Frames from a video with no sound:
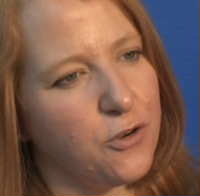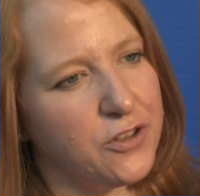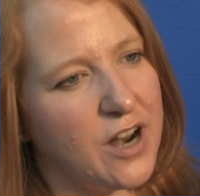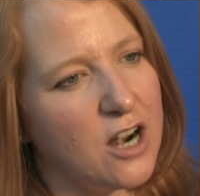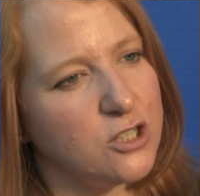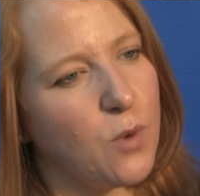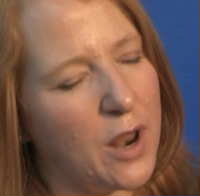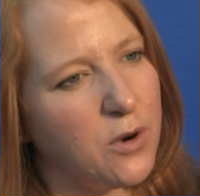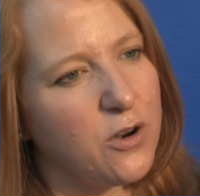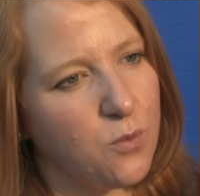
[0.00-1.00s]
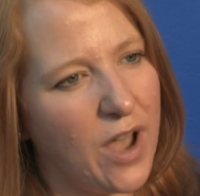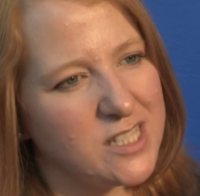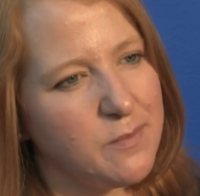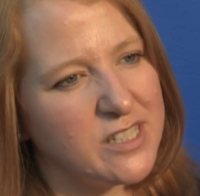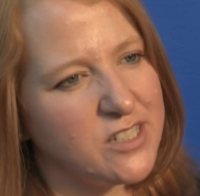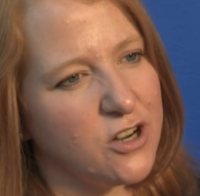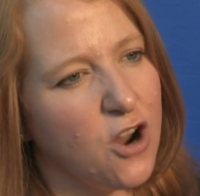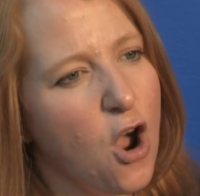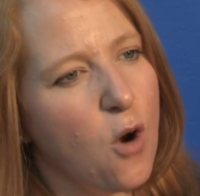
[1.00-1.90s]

Northern Ireland, when we're in Westminster,